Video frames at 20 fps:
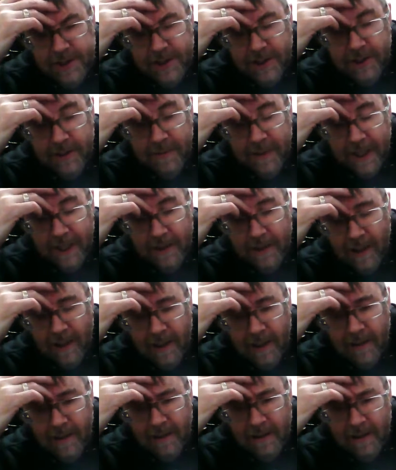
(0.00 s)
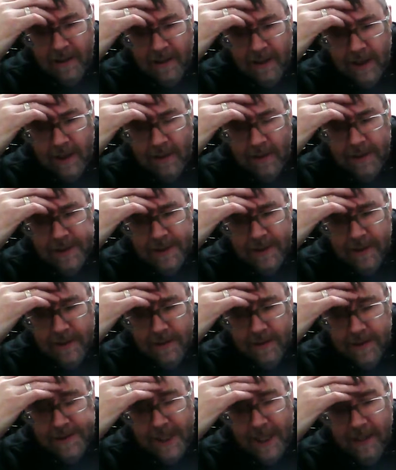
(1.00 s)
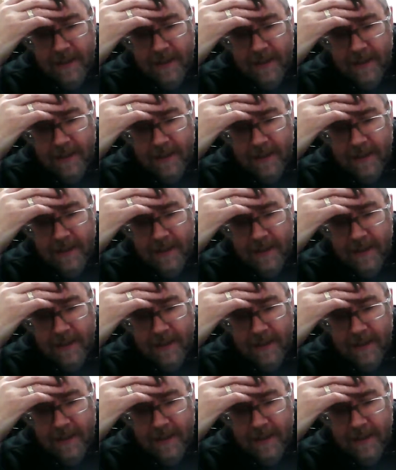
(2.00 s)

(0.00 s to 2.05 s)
do command line. It wasn't because then